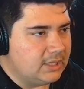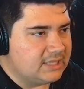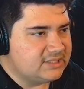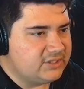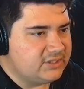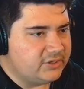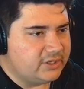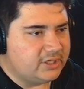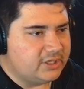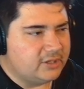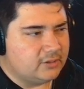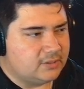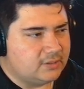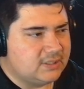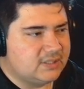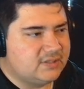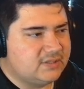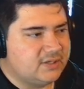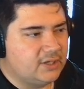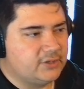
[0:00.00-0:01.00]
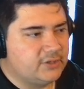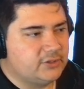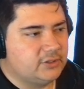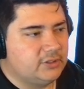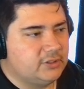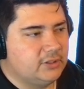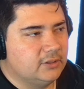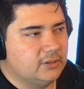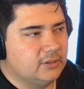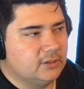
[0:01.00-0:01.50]
As you can hear in this
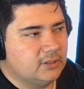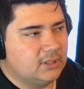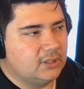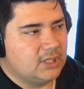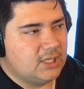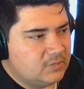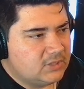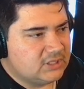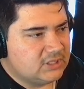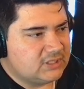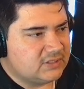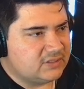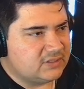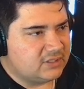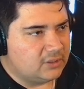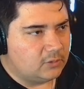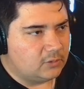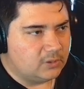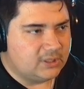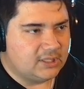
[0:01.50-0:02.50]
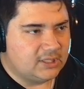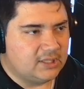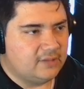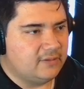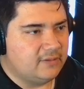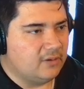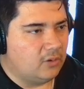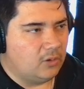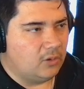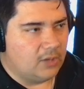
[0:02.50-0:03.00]
section here, this is still when
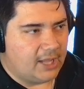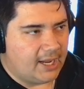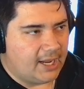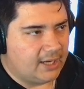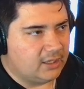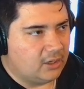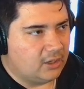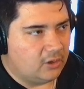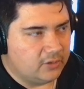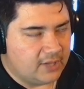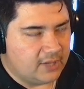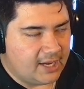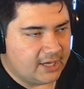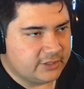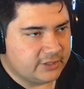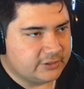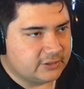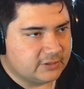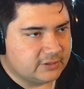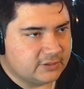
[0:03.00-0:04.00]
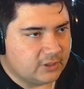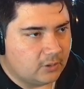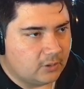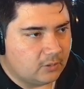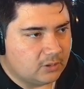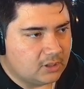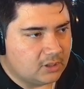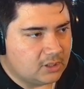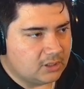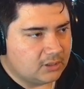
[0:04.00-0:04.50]
all the action is
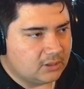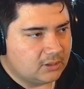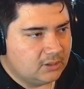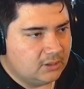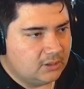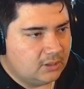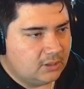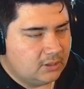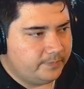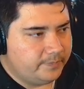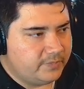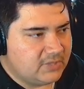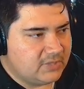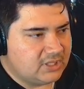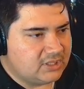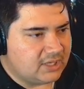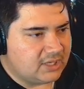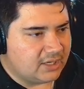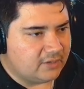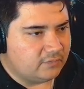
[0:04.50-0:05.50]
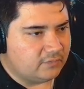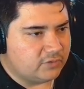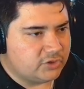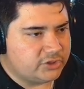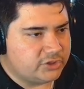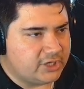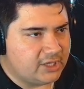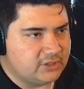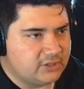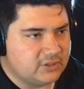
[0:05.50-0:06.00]
going on. It kind of
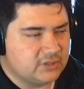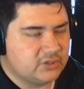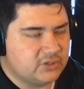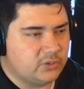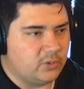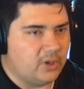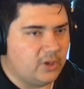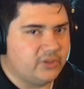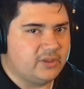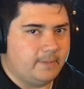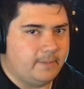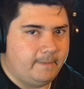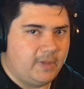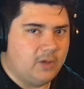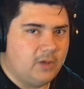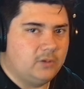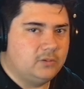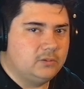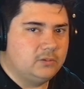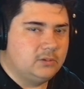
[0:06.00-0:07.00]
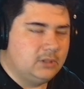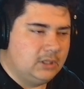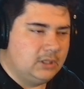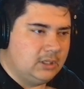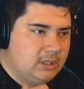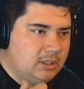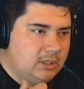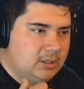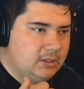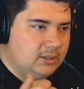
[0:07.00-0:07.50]
just changes throughout the middle
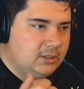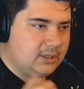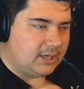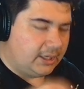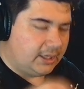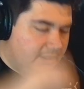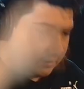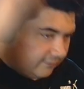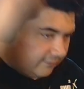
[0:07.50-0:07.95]
to kind